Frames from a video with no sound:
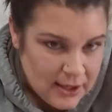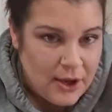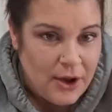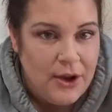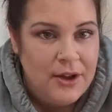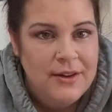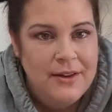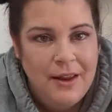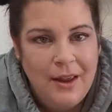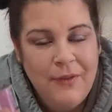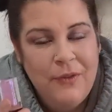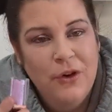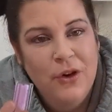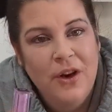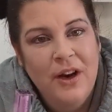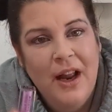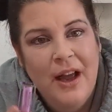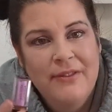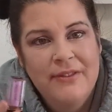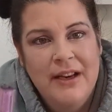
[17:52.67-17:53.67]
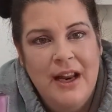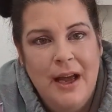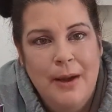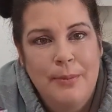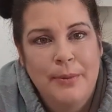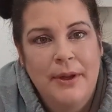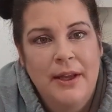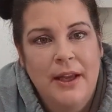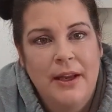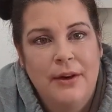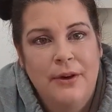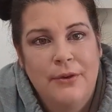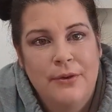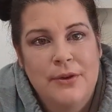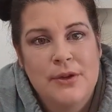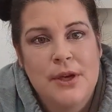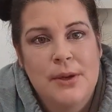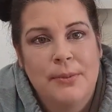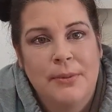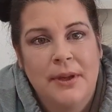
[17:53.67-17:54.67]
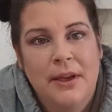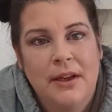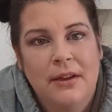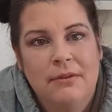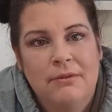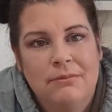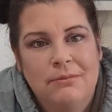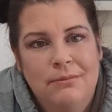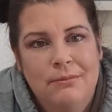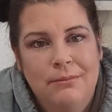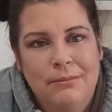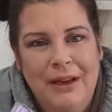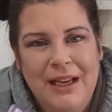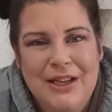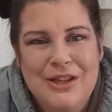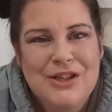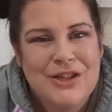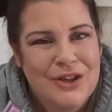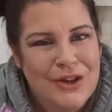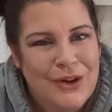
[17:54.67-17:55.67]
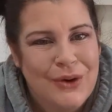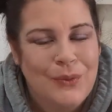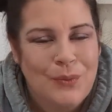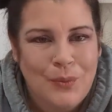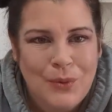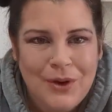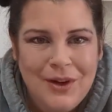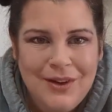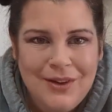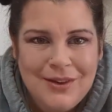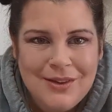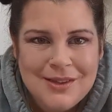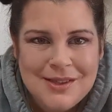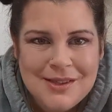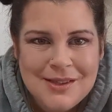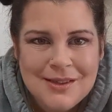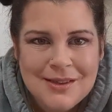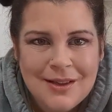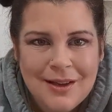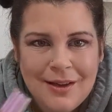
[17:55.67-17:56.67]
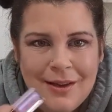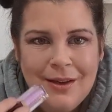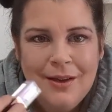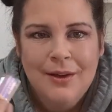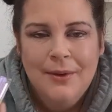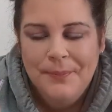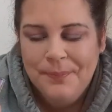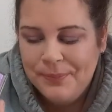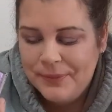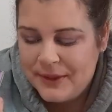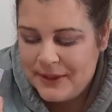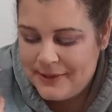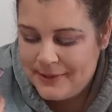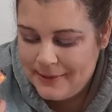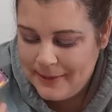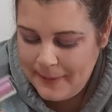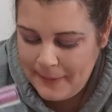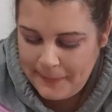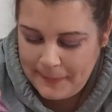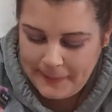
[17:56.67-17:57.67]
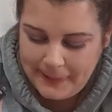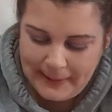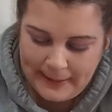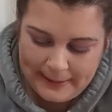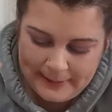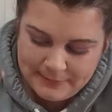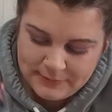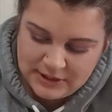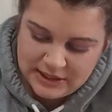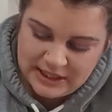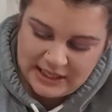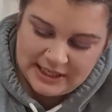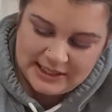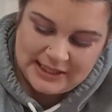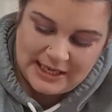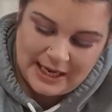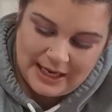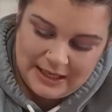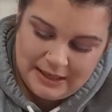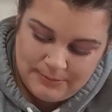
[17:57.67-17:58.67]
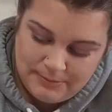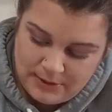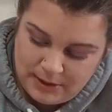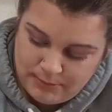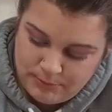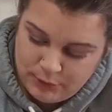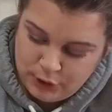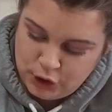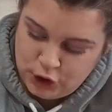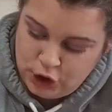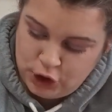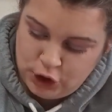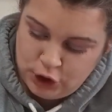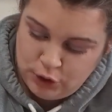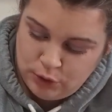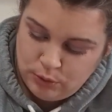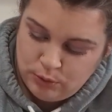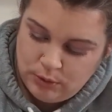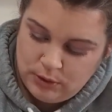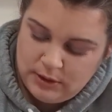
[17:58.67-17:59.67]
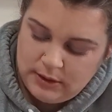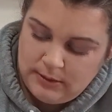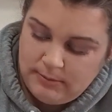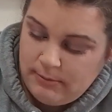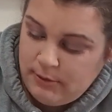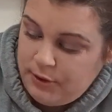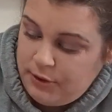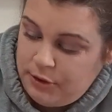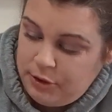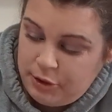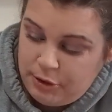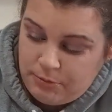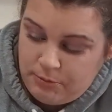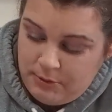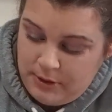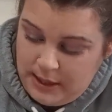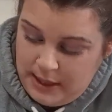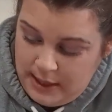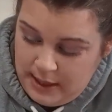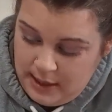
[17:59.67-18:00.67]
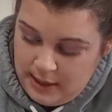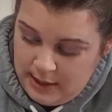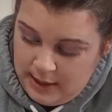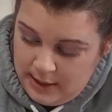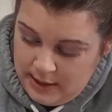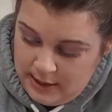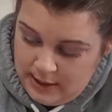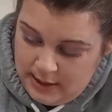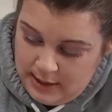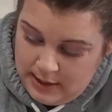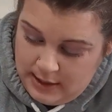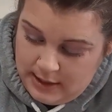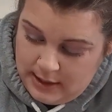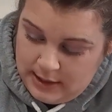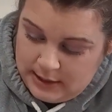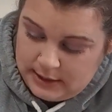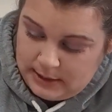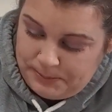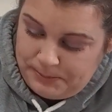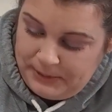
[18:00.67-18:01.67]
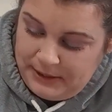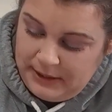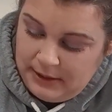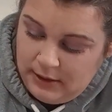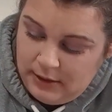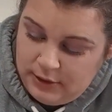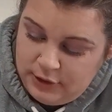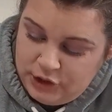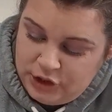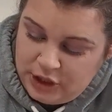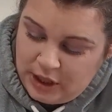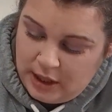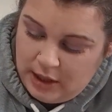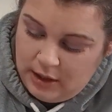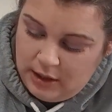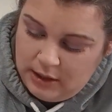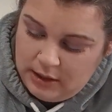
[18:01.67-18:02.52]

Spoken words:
yeah, if you're gonna have an applicator for something, make sure it works. Okay, so that's item number 2. Number 3 is a Peel Gel